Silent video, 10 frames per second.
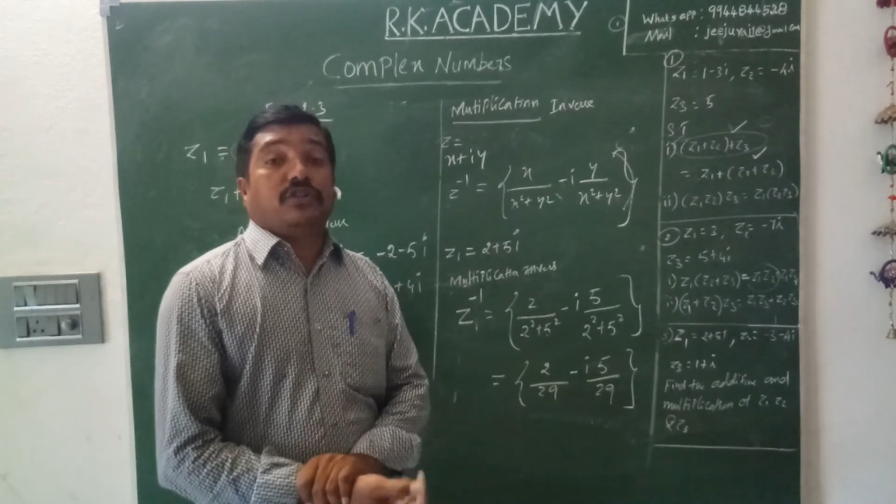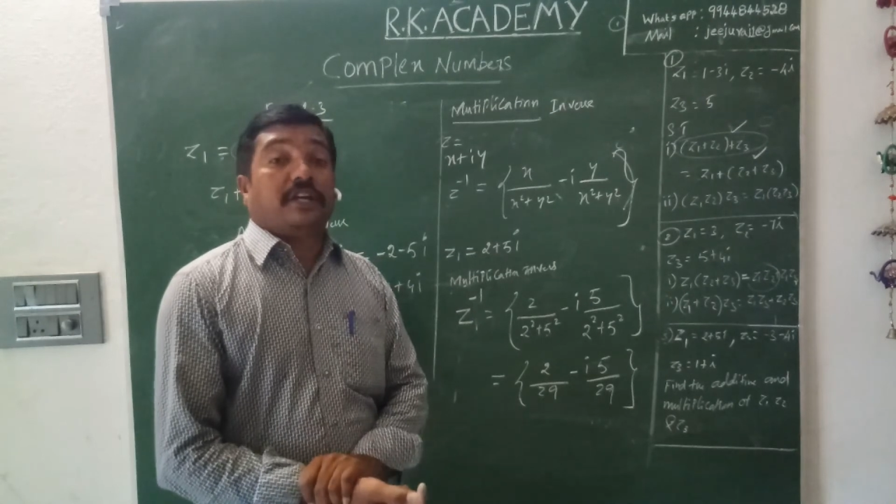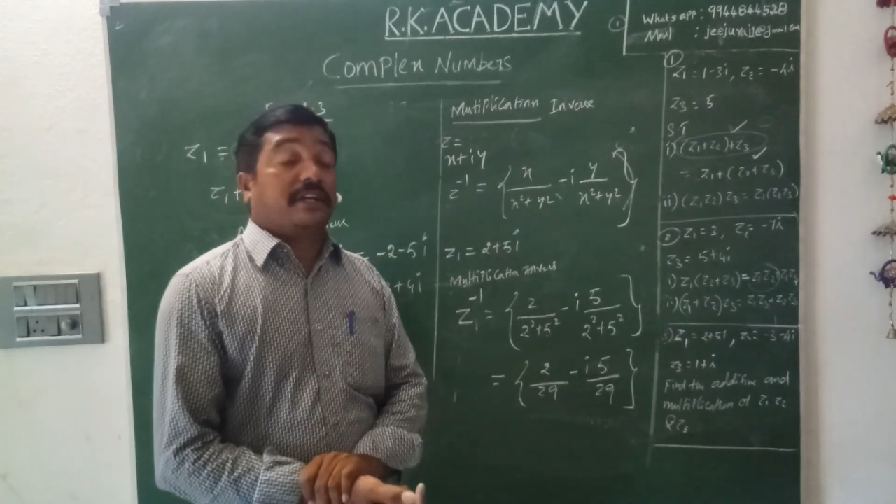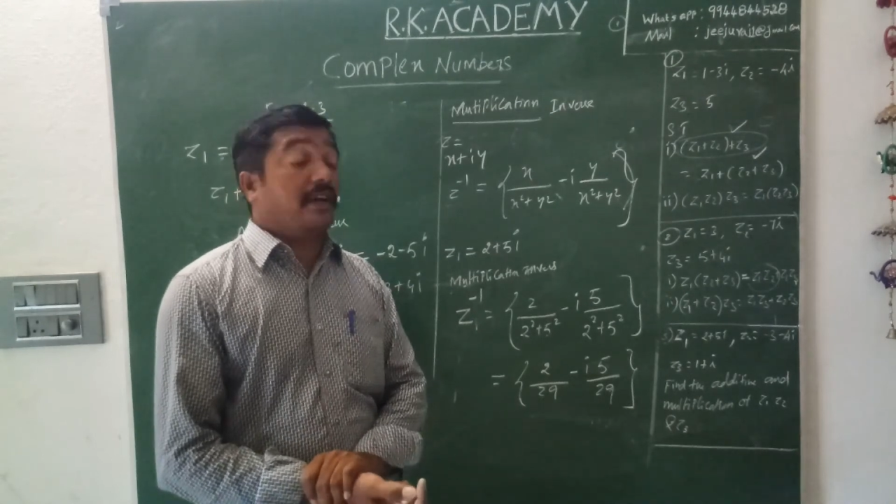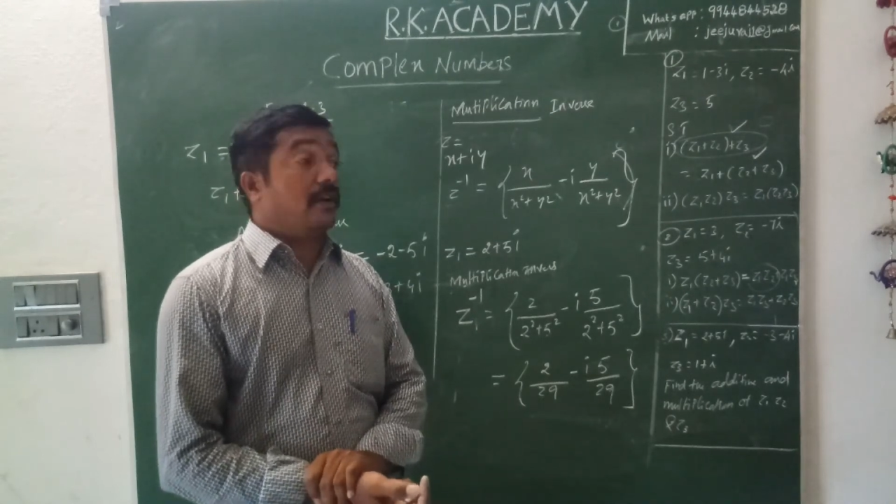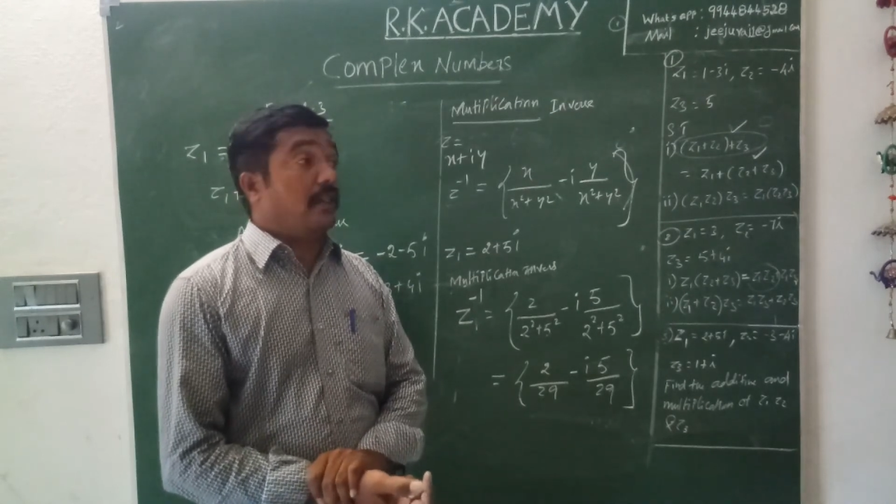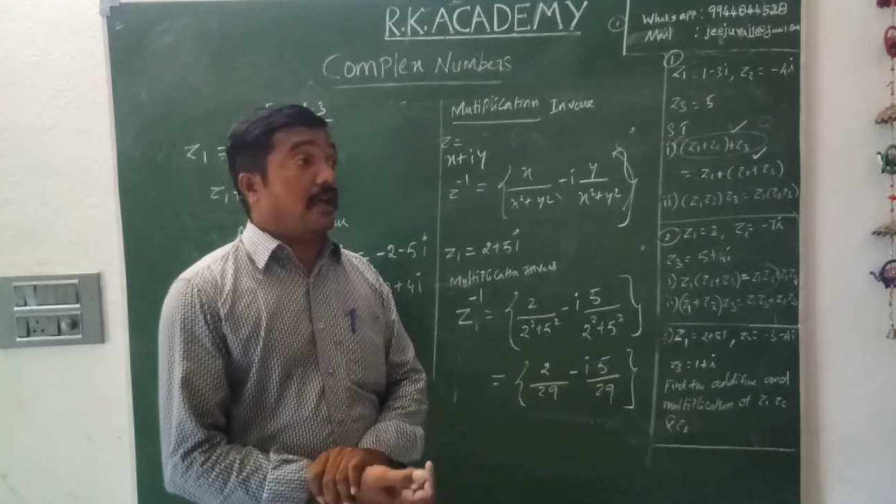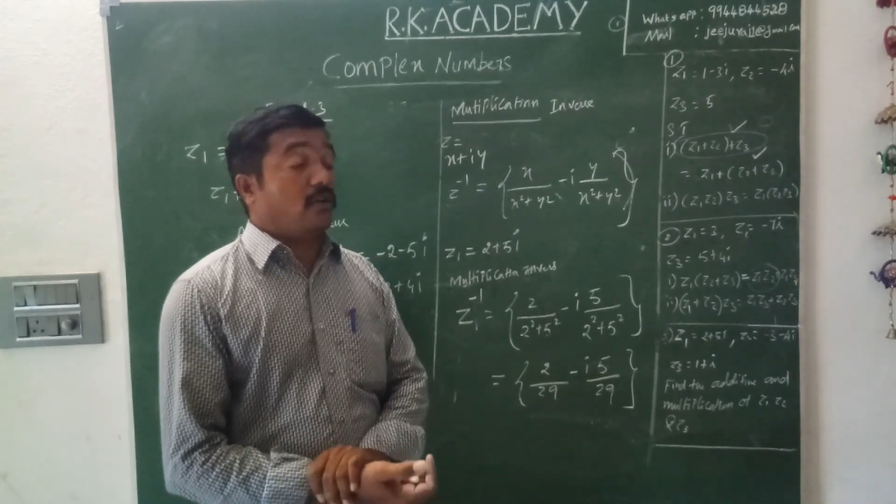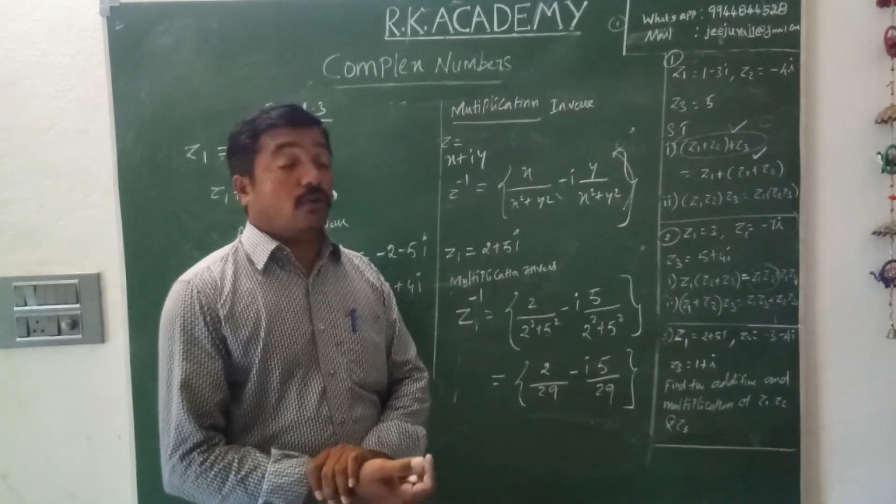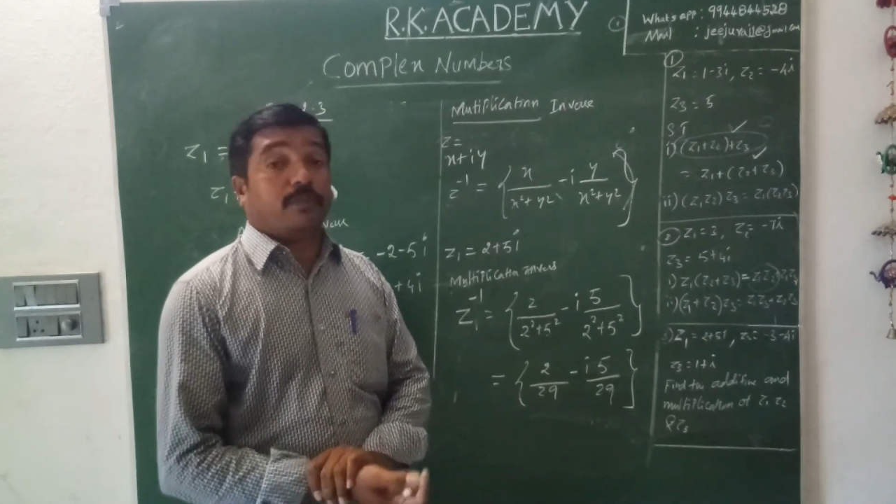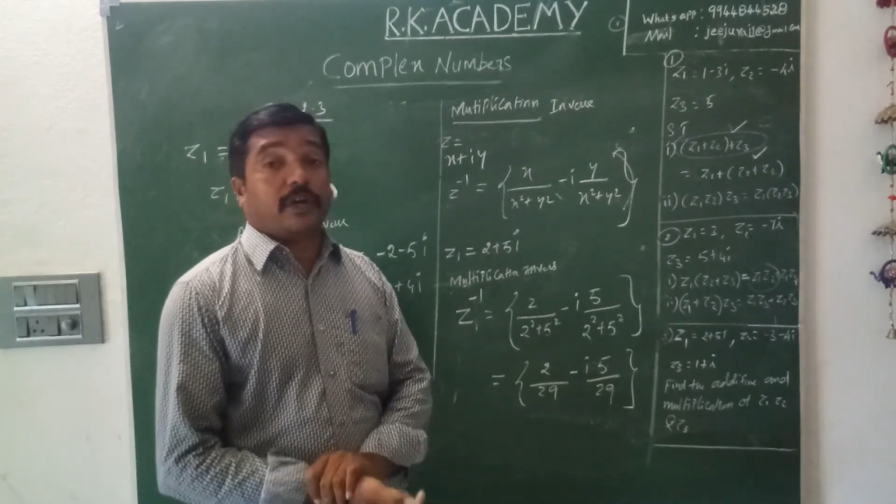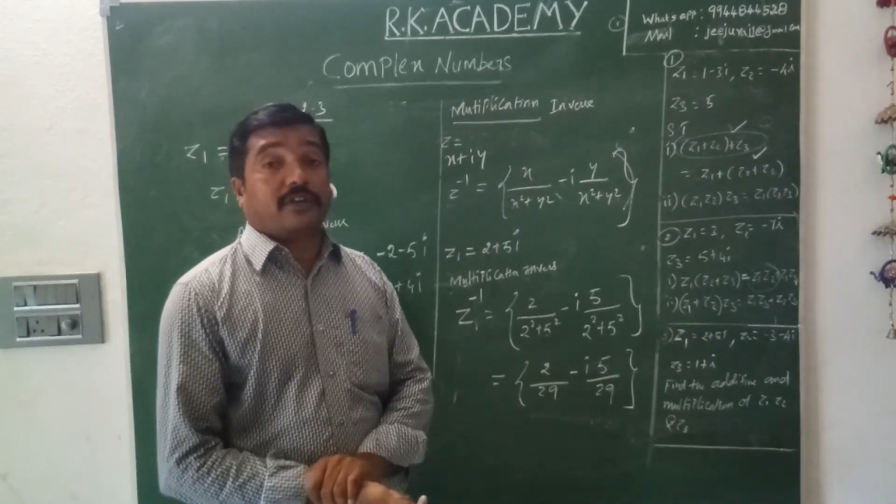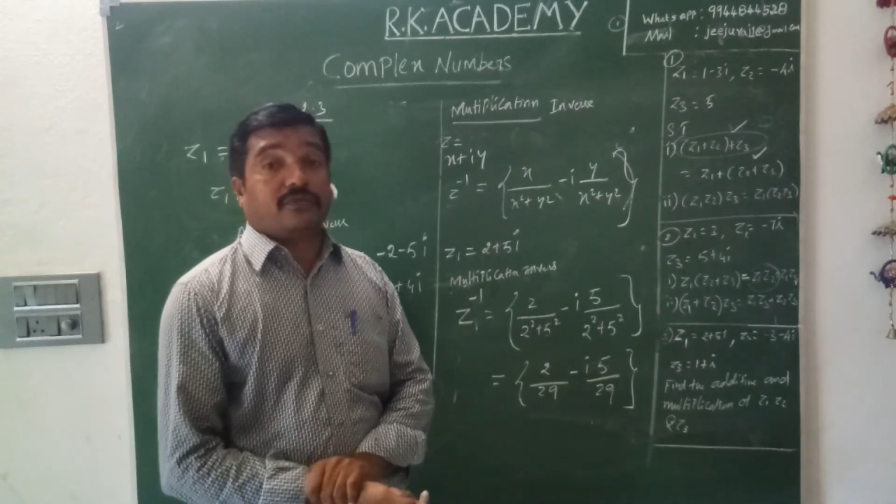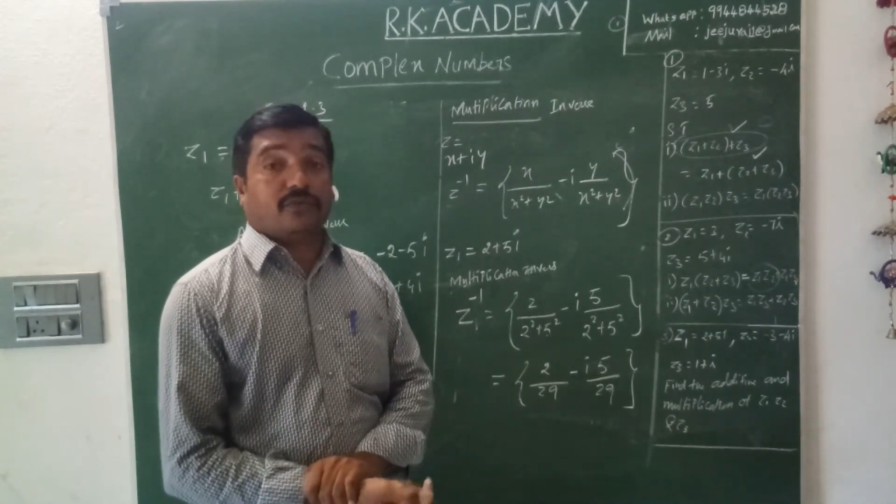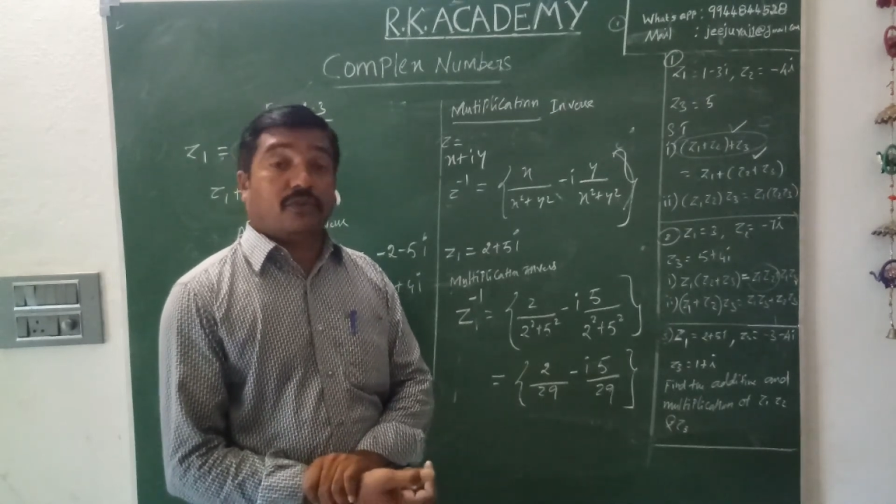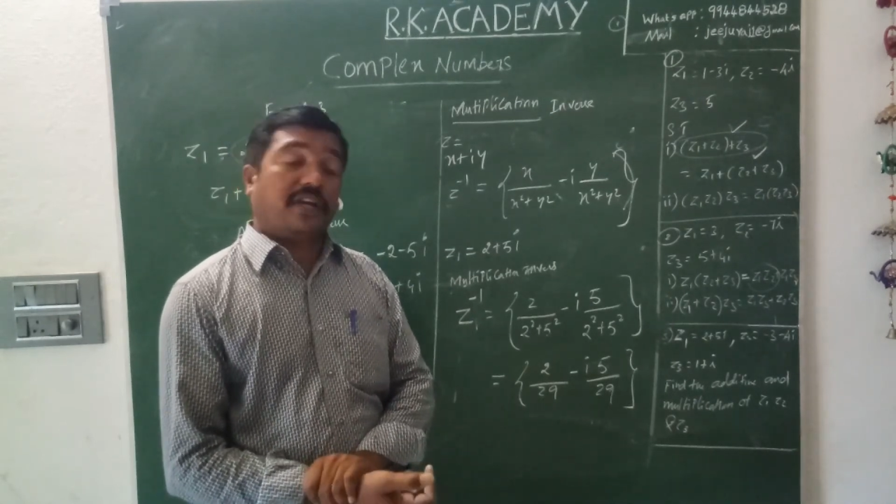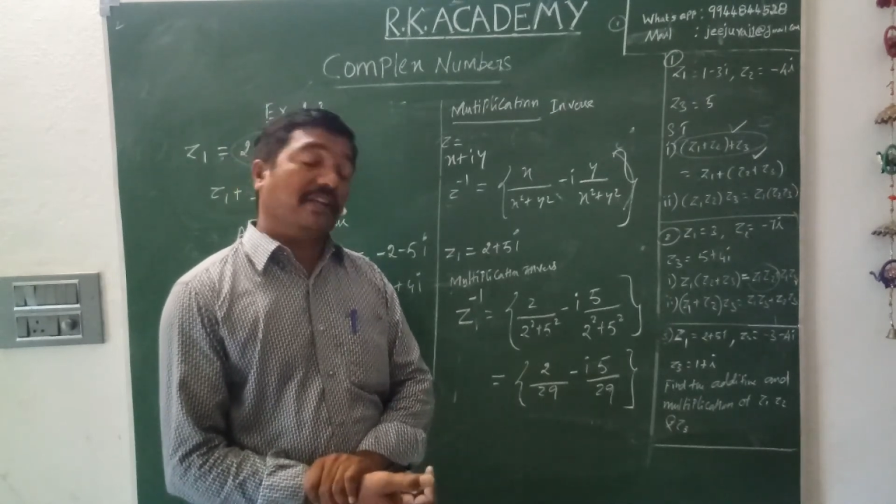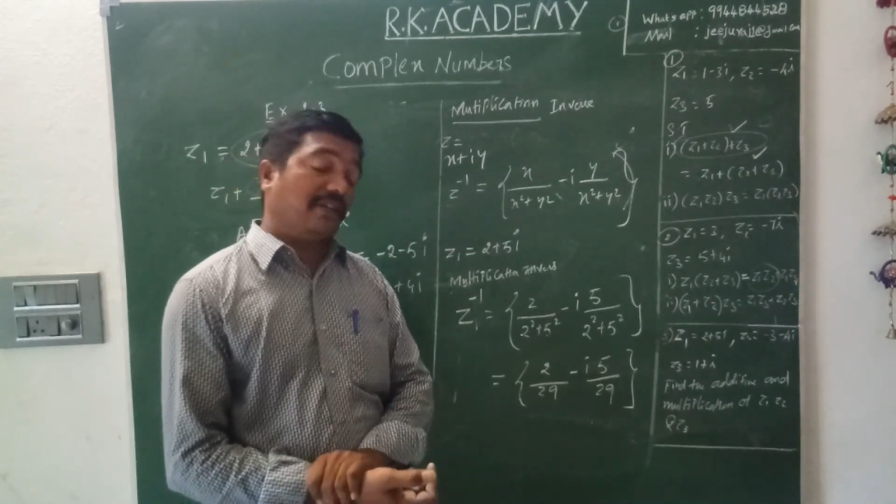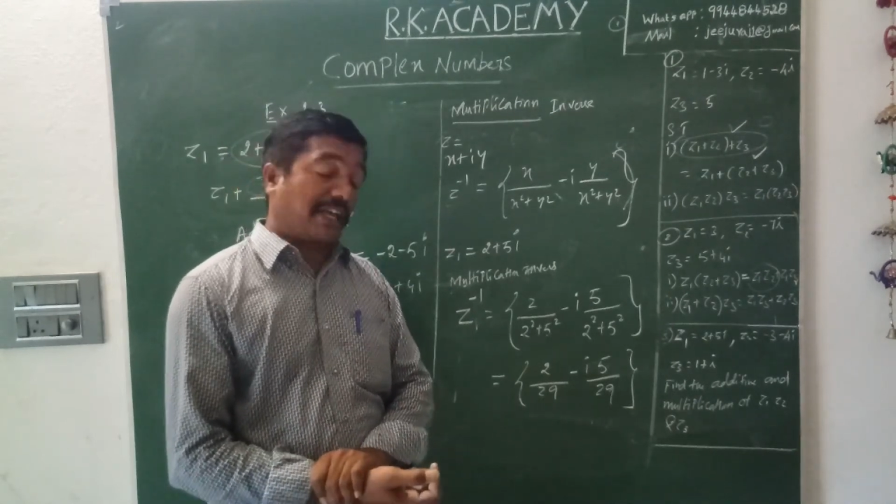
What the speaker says: to enter the 2.4 in